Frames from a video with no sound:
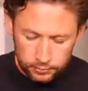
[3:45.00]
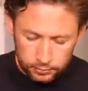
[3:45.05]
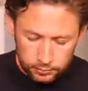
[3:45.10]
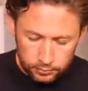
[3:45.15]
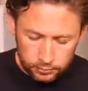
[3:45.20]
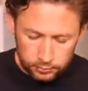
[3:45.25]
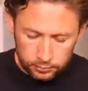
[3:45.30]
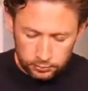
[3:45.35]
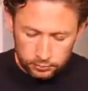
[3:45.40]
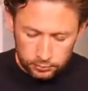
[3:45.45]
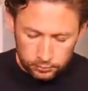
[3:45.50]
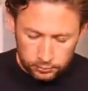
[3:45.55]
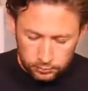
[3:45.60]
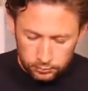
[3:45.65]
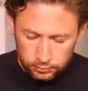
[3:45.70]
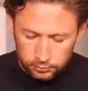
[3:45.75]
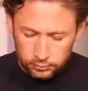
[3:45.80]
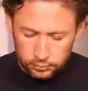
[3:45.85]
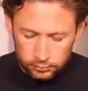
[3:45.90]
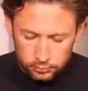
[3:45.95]

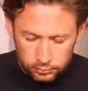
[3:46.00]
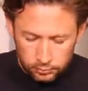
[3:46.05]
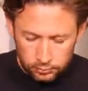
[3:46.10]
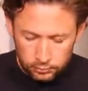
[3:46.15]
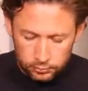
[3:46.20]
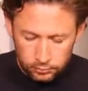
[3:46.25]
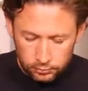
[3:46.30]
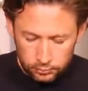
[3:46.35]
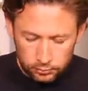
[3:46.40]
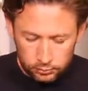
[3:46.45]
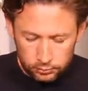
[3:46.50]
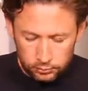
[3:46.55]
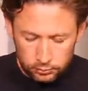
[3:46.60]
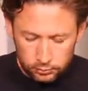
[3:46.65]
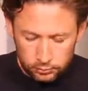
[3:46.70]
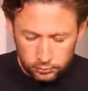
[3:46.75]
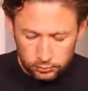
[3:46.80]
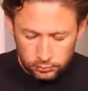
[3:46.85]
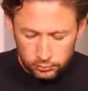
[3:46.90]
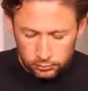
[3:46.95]

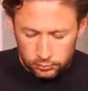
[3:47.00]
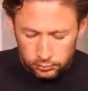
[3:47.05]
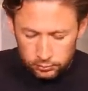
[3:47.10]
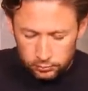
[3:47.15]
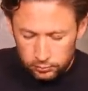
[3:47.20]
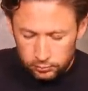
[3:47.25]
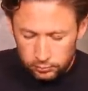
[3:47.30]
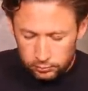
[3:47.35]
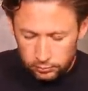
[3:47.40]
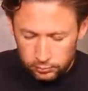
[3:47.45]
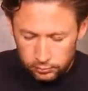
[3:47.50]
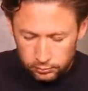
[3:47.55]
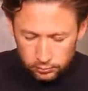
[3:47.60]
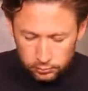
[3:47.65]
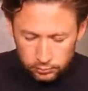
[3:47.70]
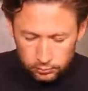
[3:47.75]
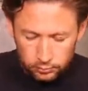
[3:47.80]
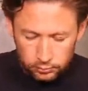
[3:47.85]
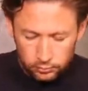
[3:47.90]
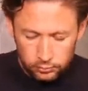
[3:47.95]

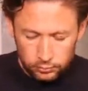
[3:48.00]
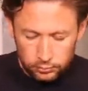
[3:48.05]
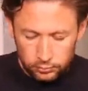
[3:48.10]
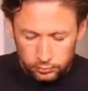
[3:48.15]
(silence)